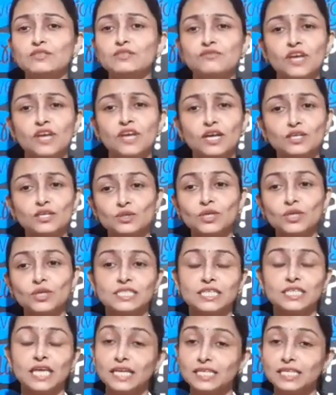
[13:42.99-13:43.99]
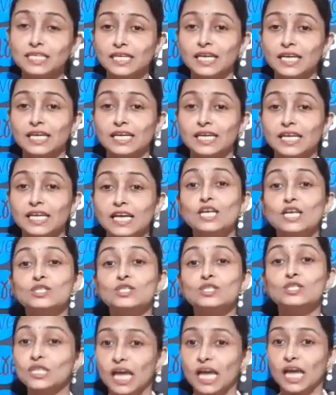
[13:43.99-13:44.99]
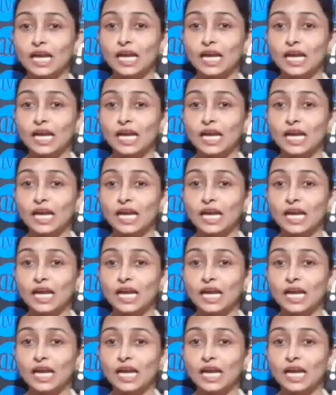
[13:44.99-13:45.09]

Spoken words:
We are so excited. So that